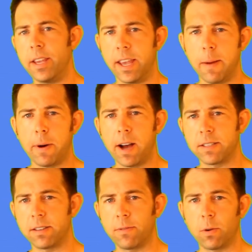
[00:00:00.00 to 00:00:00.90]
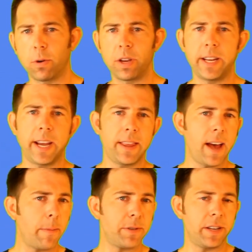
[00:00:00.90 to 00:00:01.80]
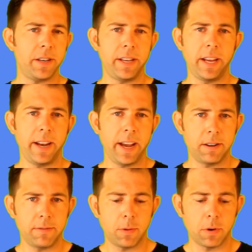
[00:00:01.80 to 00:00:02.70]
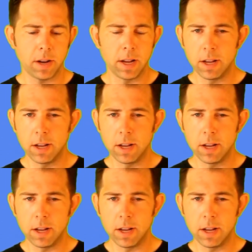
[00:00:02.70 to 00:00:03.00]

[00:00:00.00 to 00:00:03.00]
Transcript: you get positive 4, you take the opposite and you get negative 4.